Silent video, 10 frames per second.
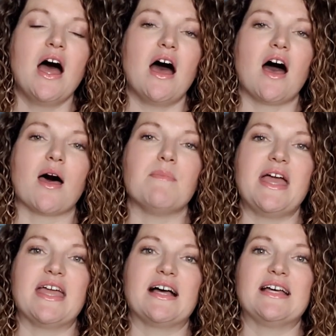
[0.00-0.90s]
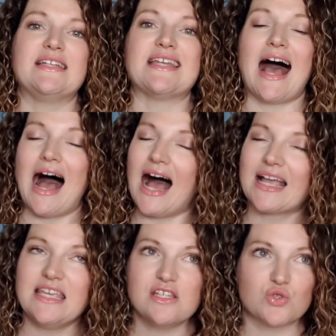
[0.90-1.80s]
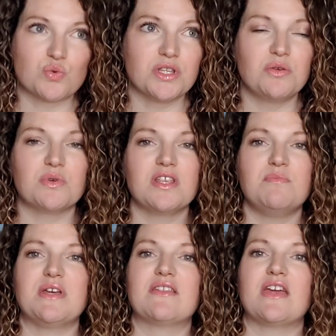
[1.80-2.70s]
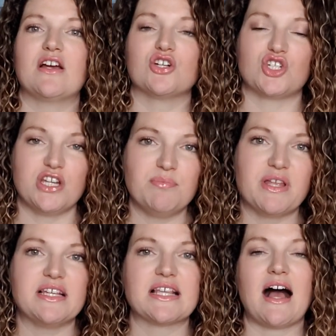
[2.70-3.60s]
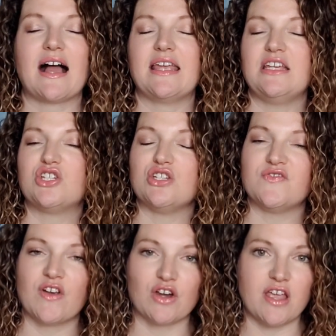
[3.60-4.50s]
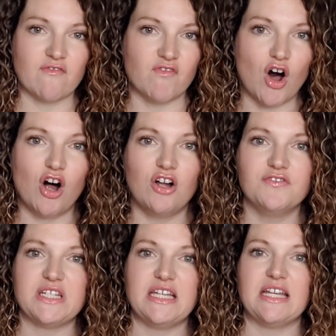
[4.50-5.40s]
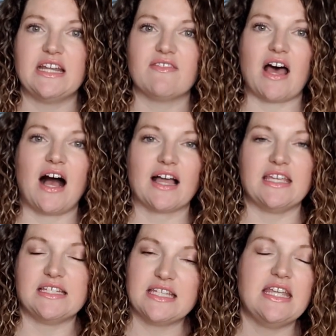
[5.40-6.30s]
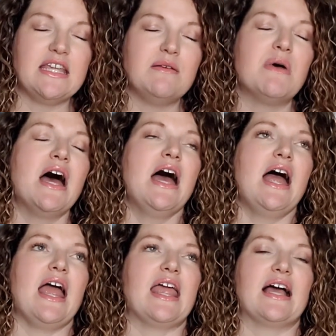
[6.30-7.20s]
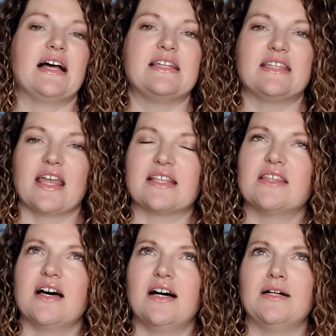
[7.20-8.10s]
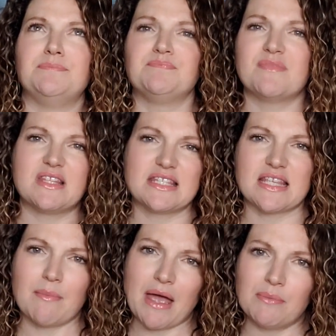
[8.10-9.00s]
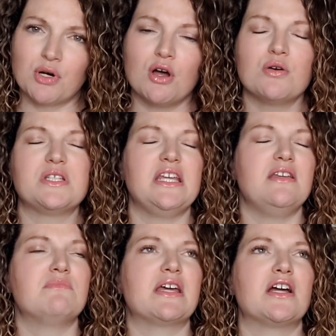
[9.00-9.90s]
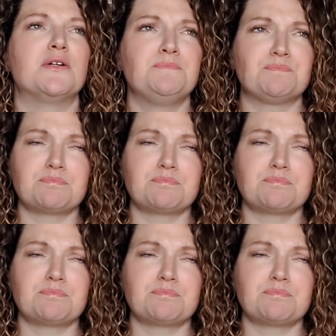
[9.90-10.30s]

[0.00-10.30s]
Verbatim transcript: Um, and hockey is really, really big there. She plays hockey. She's very involved in the hockey team and like the semi-pro team there.